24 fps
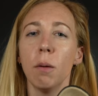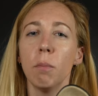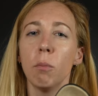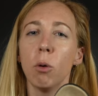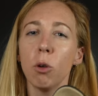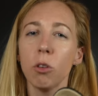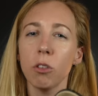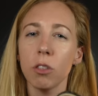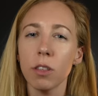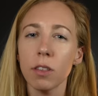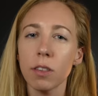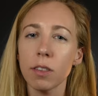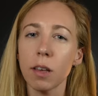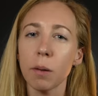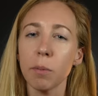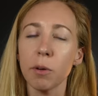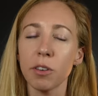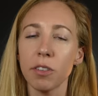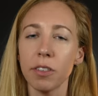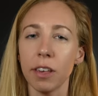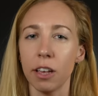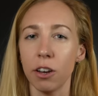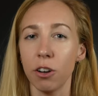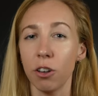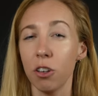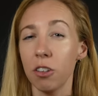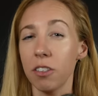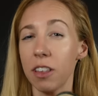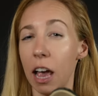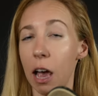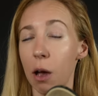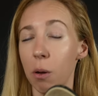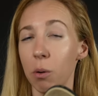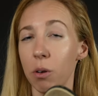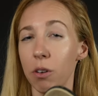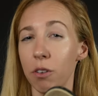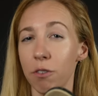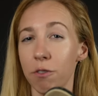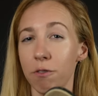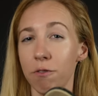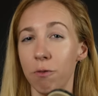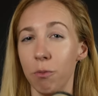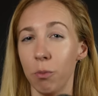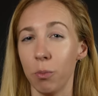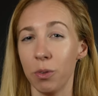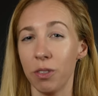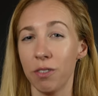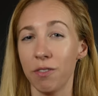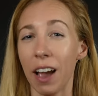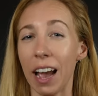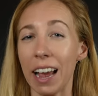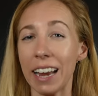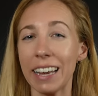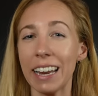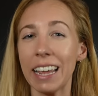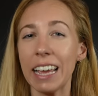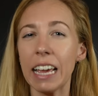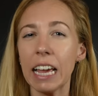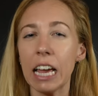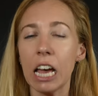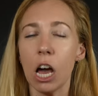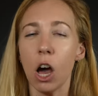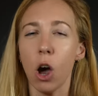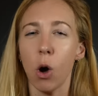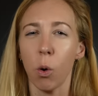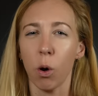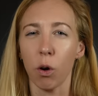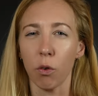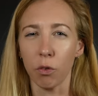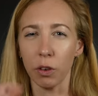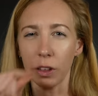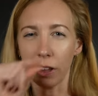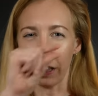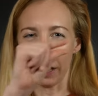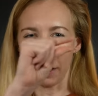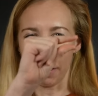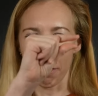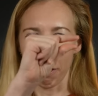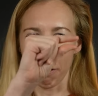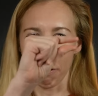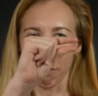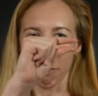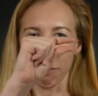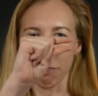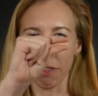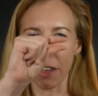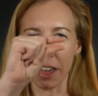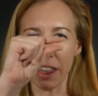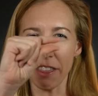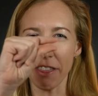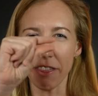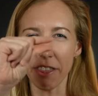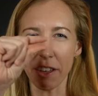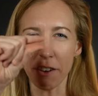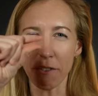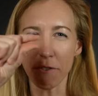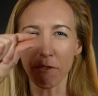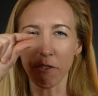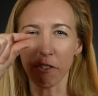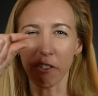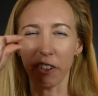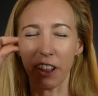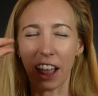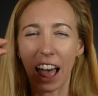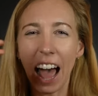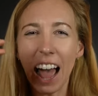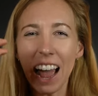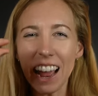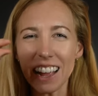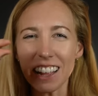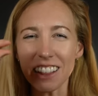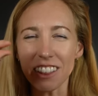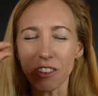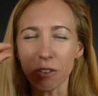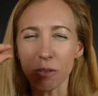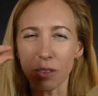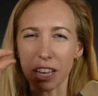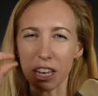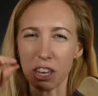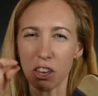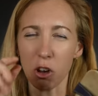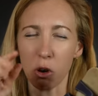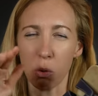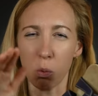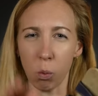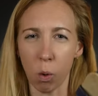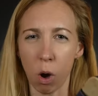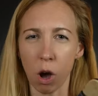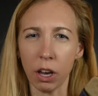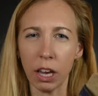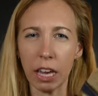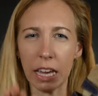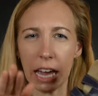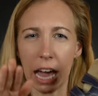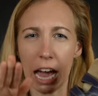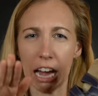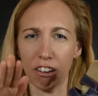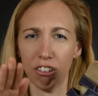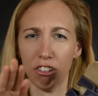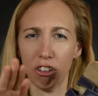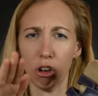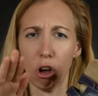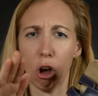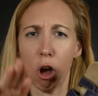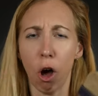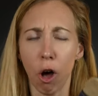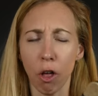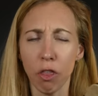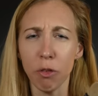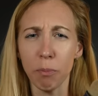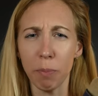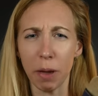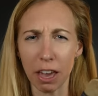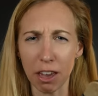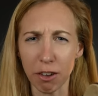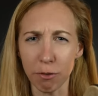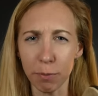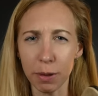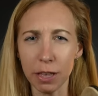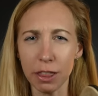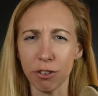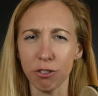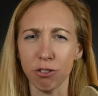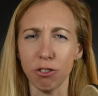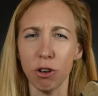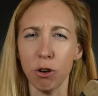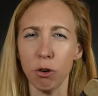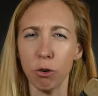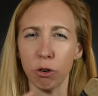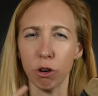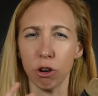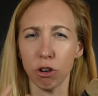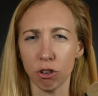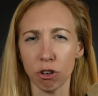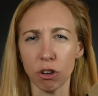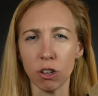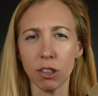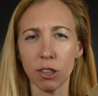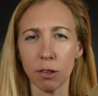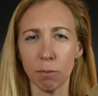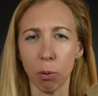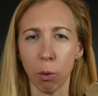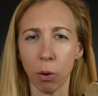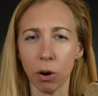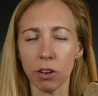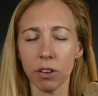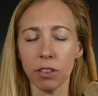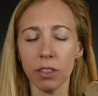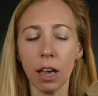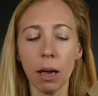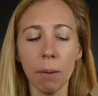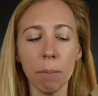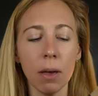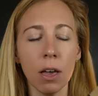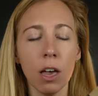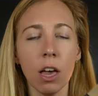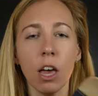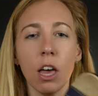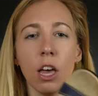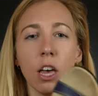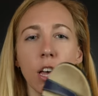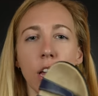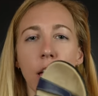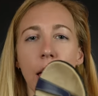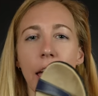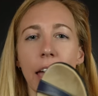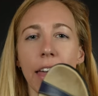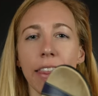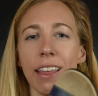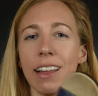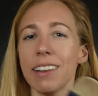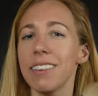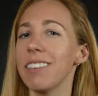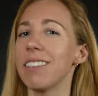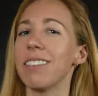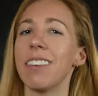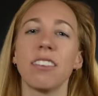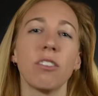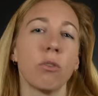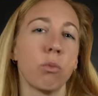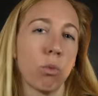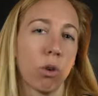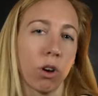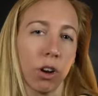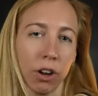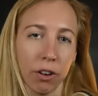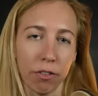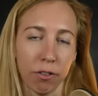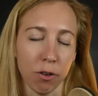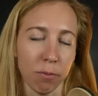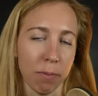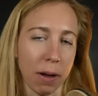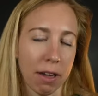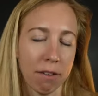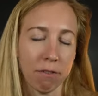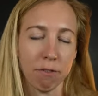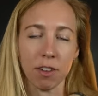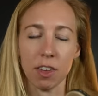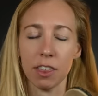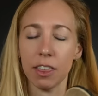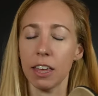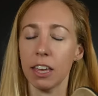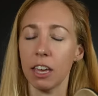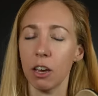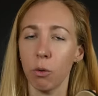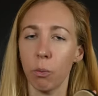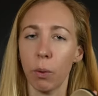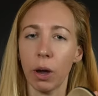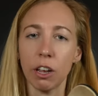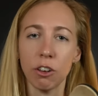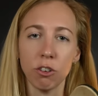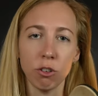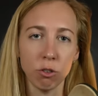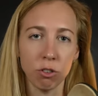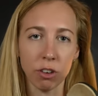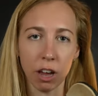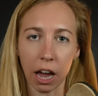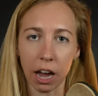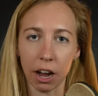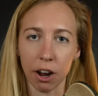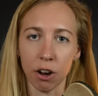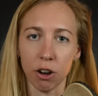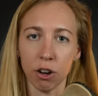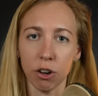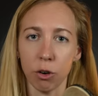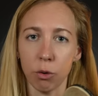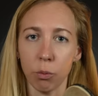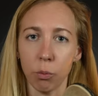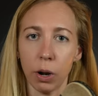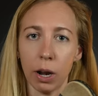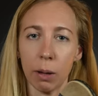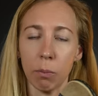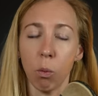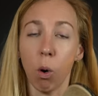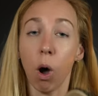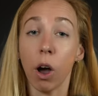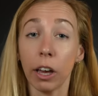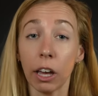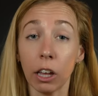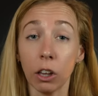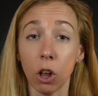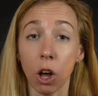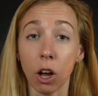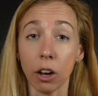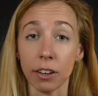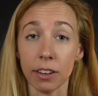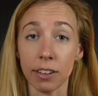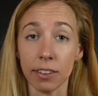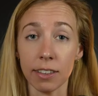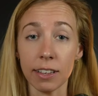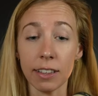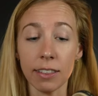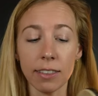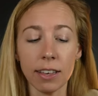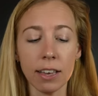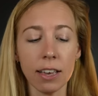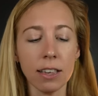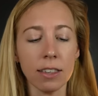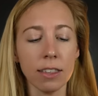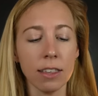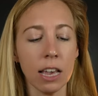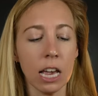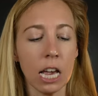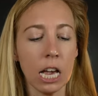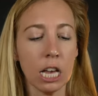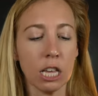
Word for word: Most of the summer sandals I was finding were really like thin, flat, and so it's like you're walking actually on the pavement. There's no cushion and support to them, and that just doesn't work for my feet. They get way too tired when I'm walking long distances.